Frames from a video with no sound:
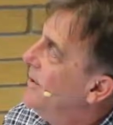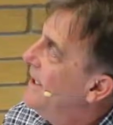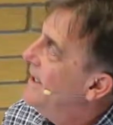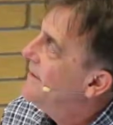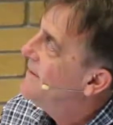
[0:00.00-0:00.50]

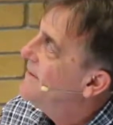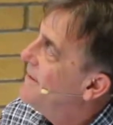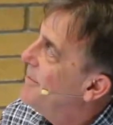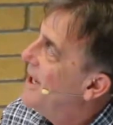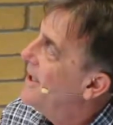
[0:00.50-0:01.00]

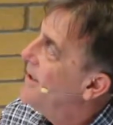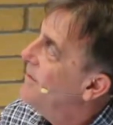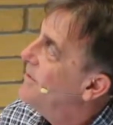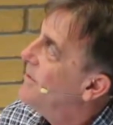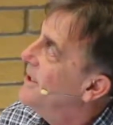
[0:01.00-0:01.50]
U.S., about
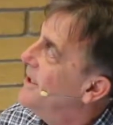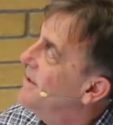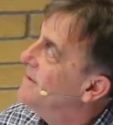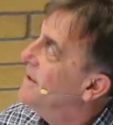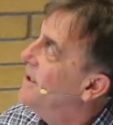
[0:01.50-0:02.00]
120
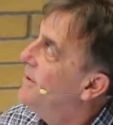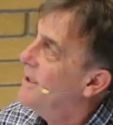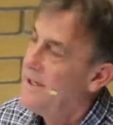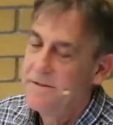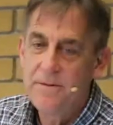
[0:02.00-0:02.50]
years ago, we
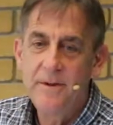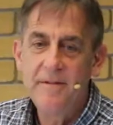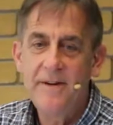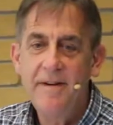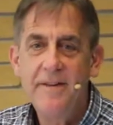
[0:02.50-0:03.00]
lost
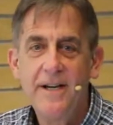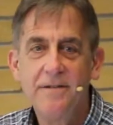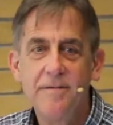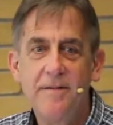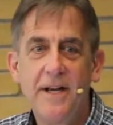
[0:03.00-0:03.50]

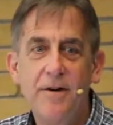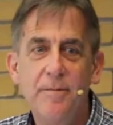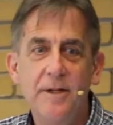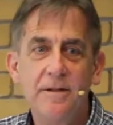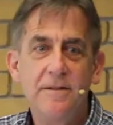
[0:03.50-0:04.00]
25,000 flour
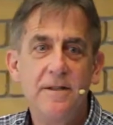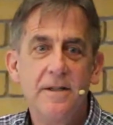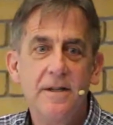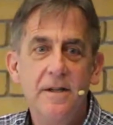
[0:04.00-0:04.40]
mills.